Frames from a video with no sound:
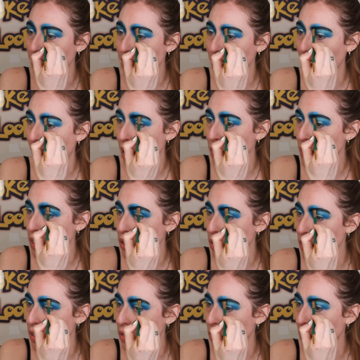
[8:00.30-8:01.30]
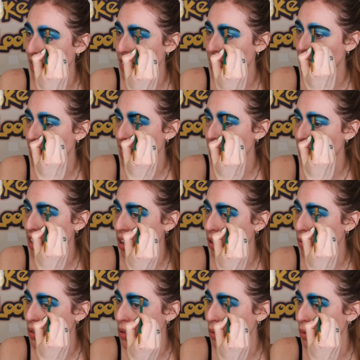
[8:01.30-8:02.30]
into camps and using all my sneaky
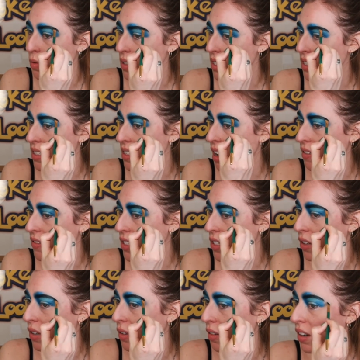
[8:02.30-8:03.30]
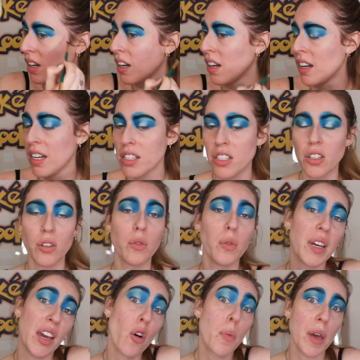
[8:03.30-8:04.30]
ghost tools and stuff to
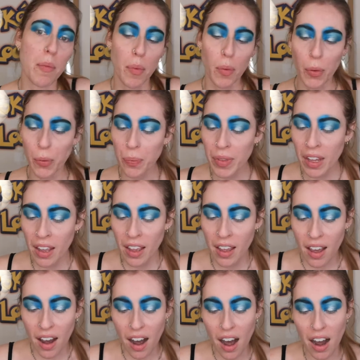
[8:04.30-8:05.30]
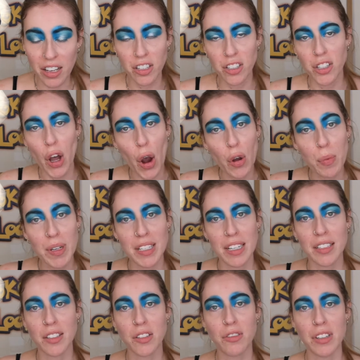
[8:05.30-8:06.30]
kill people. I just hope
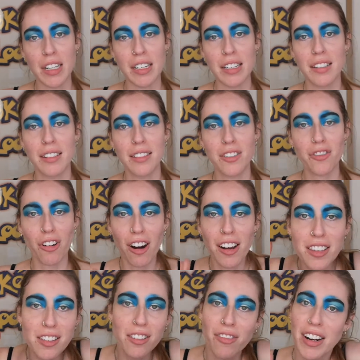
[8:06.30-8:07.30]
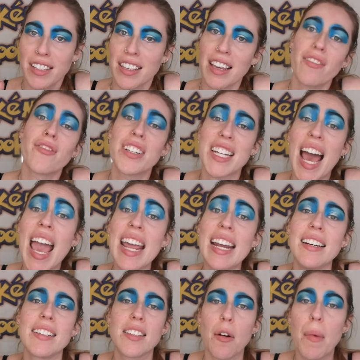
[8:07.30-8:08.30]
Assassin's Creed tries to
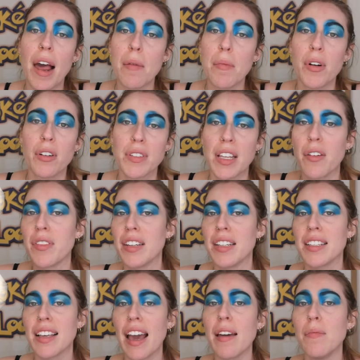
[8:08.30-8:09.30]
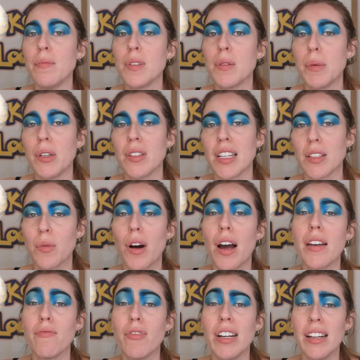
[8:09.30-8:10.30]
retain some element of stealth in its games, because that's what
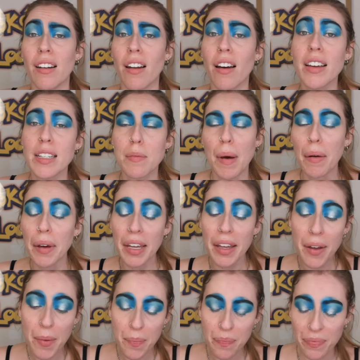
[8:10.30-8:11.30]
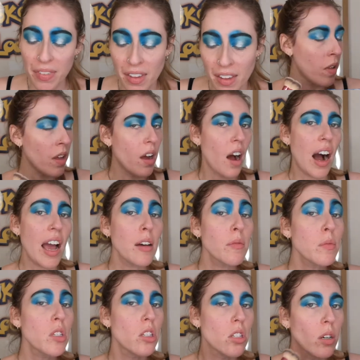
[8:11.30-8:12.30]
I really liked about it. I am
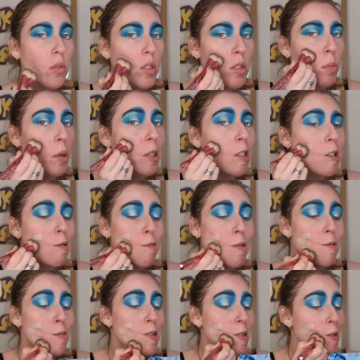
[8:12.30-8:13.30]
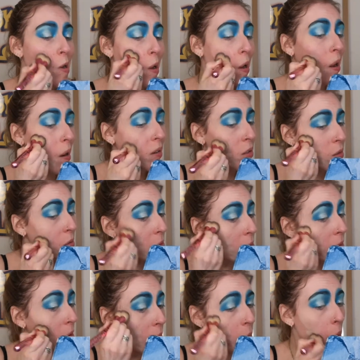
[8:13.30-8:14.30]
so spotty at the moment, and I do
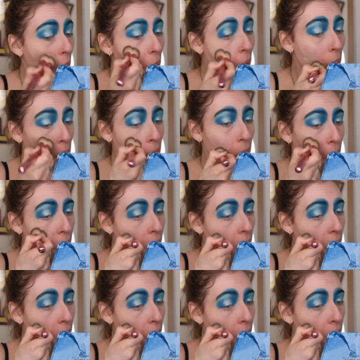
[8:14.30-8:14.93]
not know why.